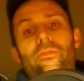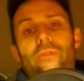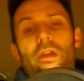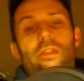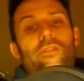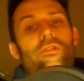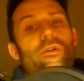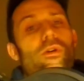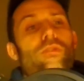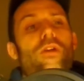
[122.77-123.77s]
to the Fed. It's
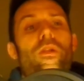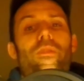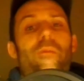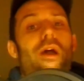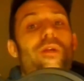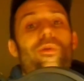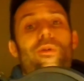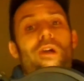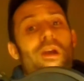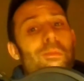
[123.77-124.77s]
all down to the
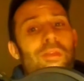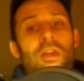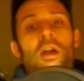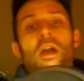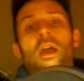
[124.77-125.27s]
macro economy.